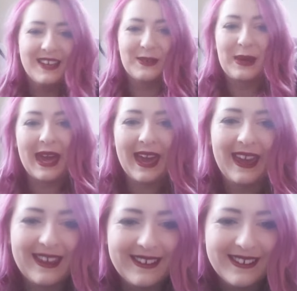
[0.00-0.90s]

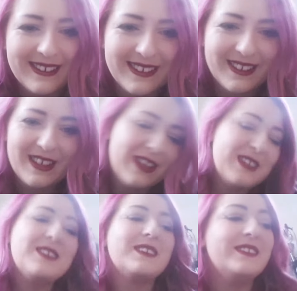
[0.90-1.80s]
Okay.
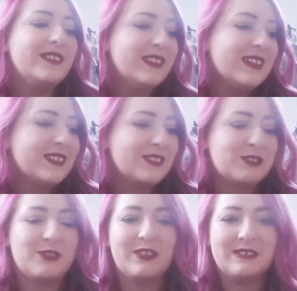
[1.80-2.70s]
Just
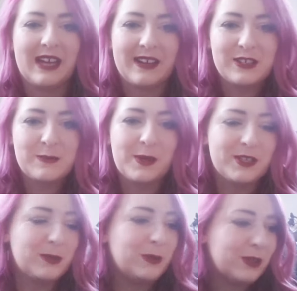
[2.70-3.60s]
saw a little house
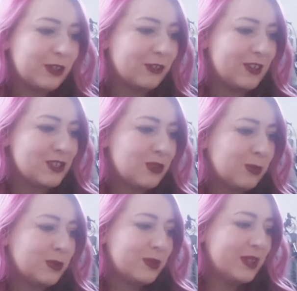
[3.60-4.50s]
spider walking across the
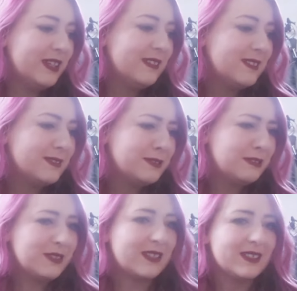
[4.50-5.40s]
wall.
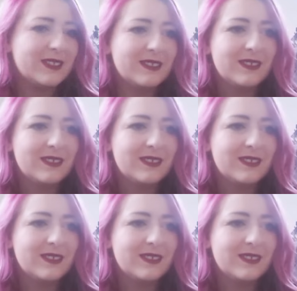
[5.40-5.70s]
Oh God.